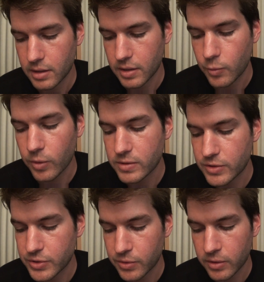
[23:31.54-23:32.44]
It was a
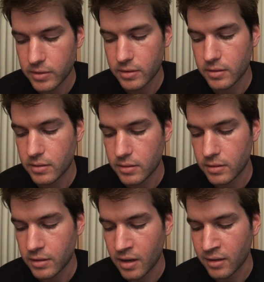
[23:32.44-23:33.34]
short,
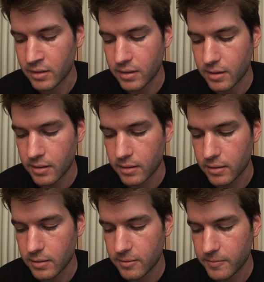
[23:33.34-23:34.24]
ugly thing,
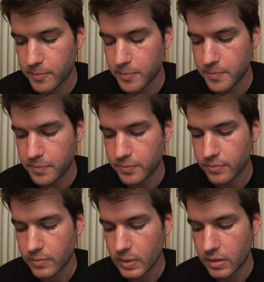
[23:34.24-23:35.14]

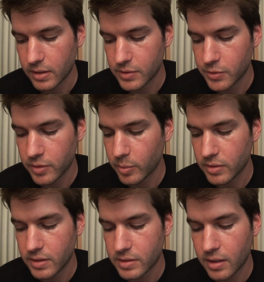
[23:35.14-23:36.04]
its grip
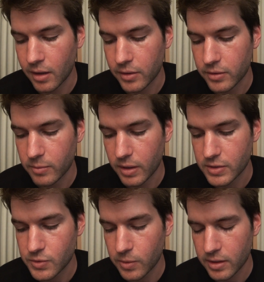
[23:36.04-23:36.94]
discolored by
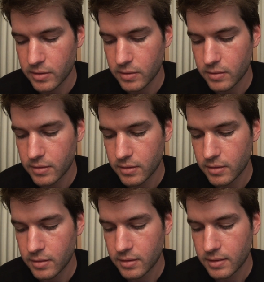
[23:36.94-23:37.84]
sweat,
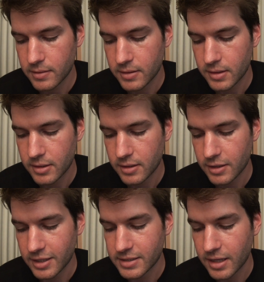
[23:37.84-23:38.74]

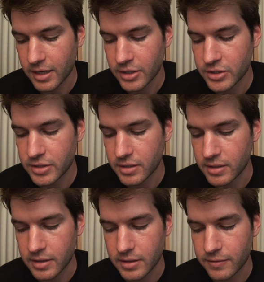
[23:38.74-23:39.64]
its edge
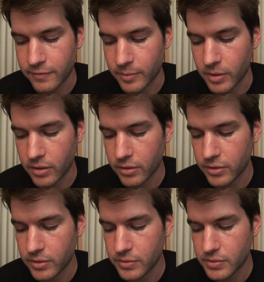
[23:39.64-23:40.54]
nicked from hard
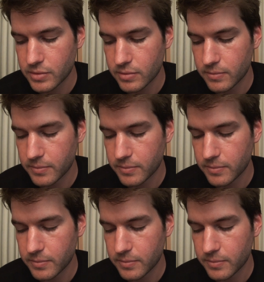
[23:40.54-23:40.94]
use.